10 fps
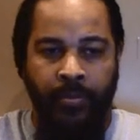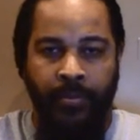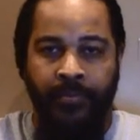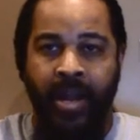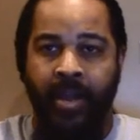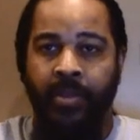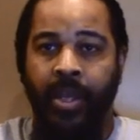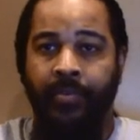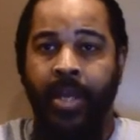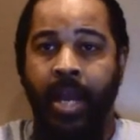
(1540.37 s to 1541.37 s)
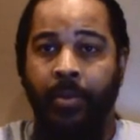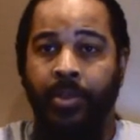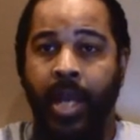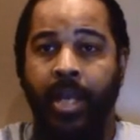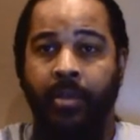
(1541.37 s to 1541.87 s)
the Father gave
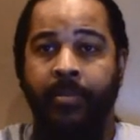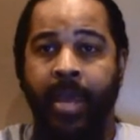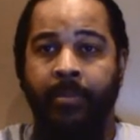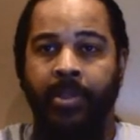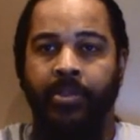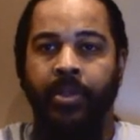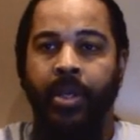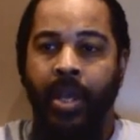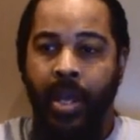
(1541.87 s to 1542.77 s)
Yahawashi commandments,